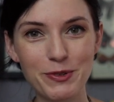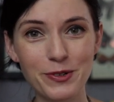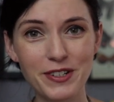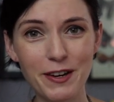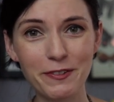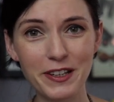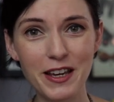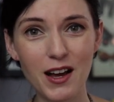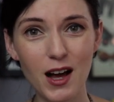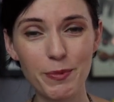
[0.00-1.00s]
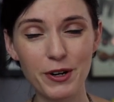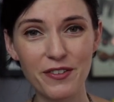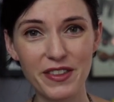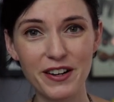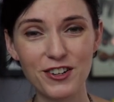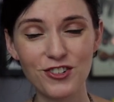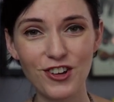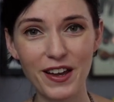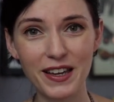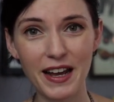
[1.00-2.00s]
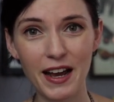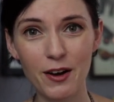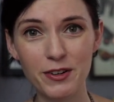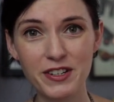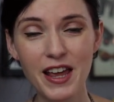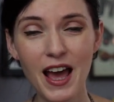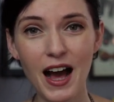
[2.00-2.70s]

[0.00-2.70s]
So definitely hop on over there, check it out.